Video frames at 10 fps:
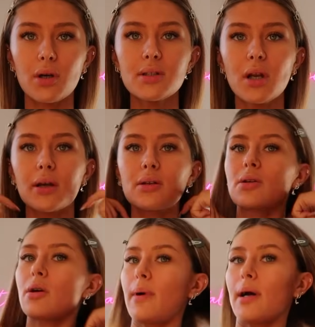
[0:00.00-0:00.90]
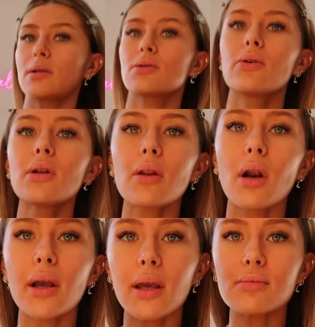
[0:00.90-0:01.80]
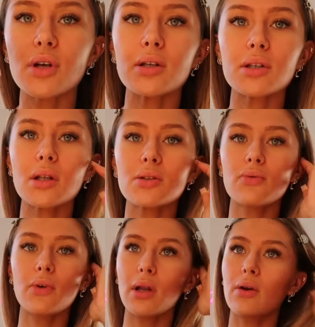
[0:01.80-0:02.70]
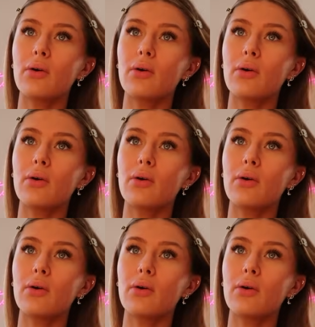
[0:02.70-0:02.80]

Why is the lighting so bad? Sorry that the lighting keeps changing. That's really